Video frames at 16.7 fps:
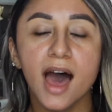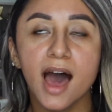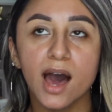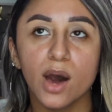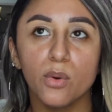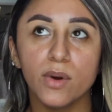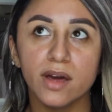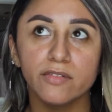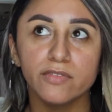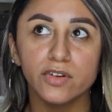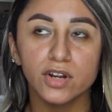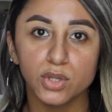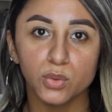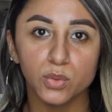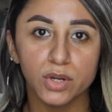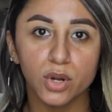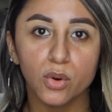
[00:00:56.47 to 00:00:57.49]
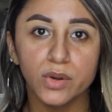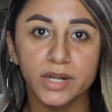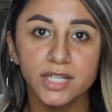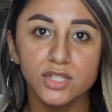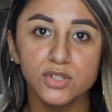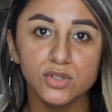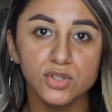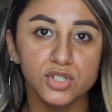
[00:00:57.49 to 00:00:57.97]
However, there were
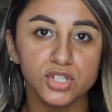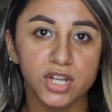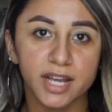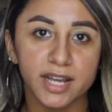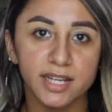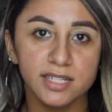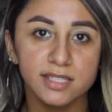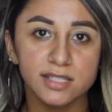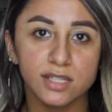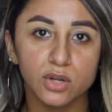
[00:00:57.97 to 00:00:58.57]
only two shades.